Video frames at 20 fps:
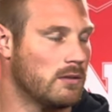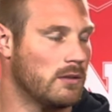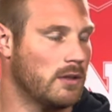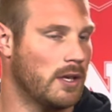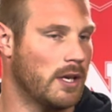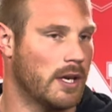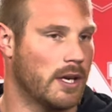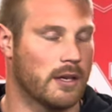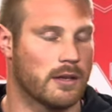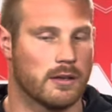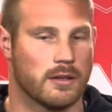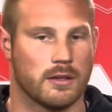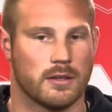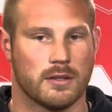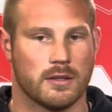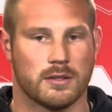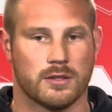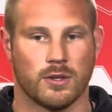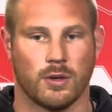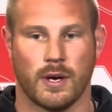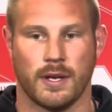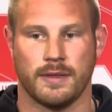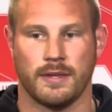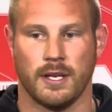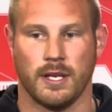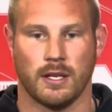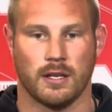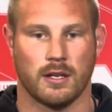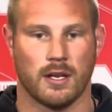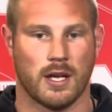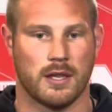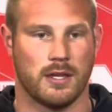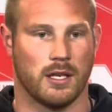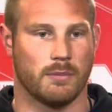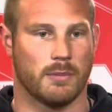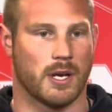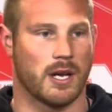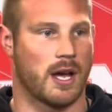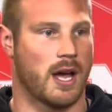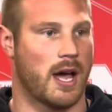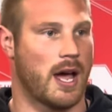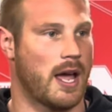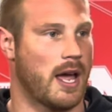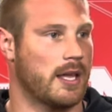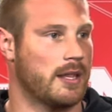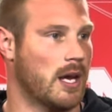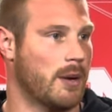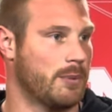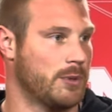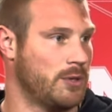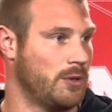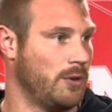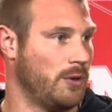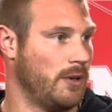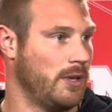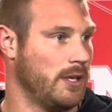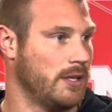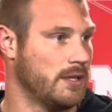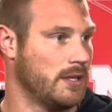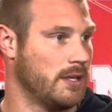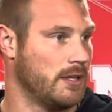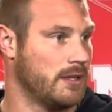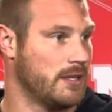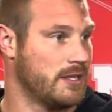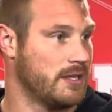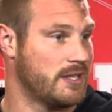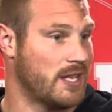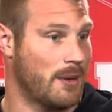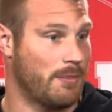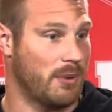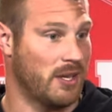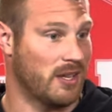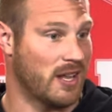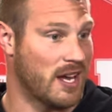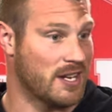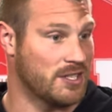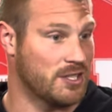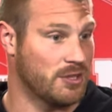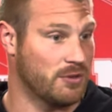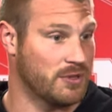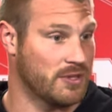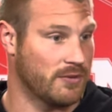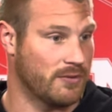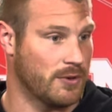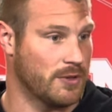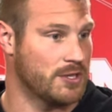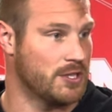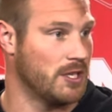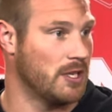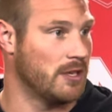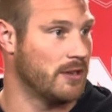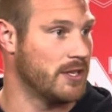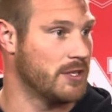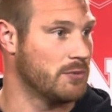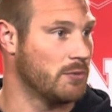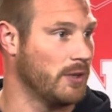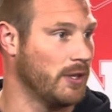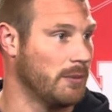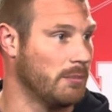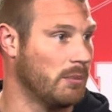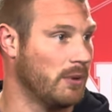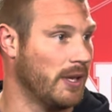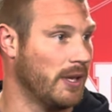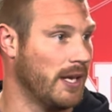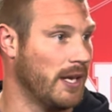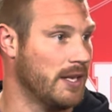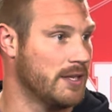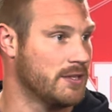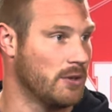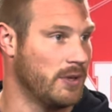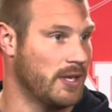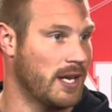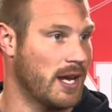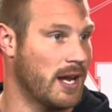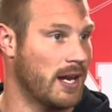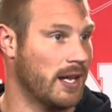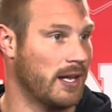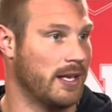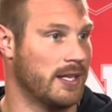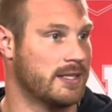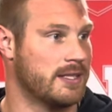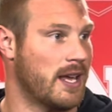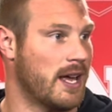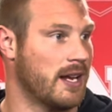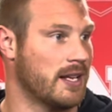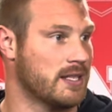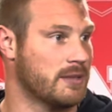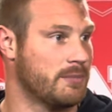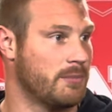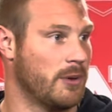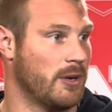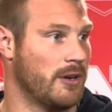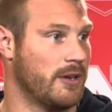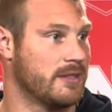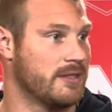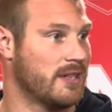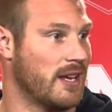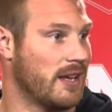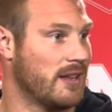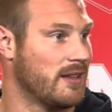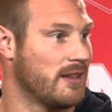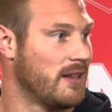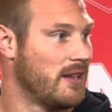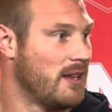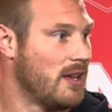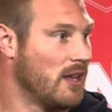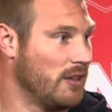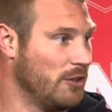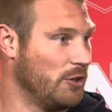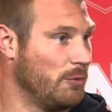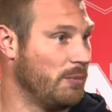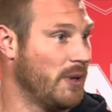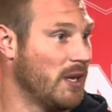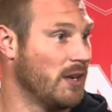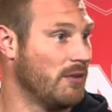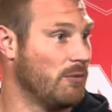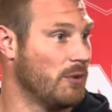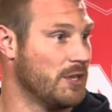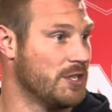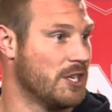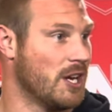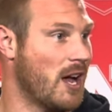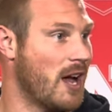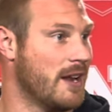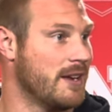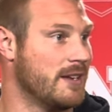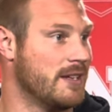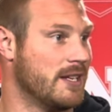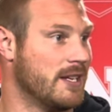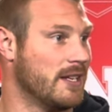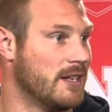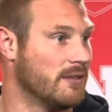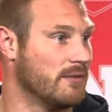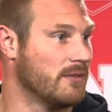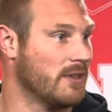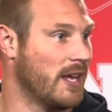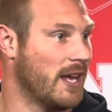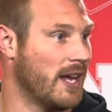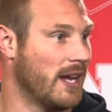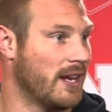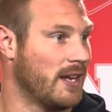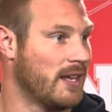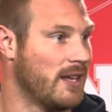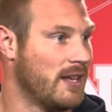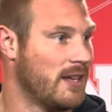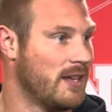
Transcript: Yeah, so I think Mekhi had the opportunity to step in. Last year was the first year he's really played, so he kind of gets that experience, that a little bit of what John did of, like,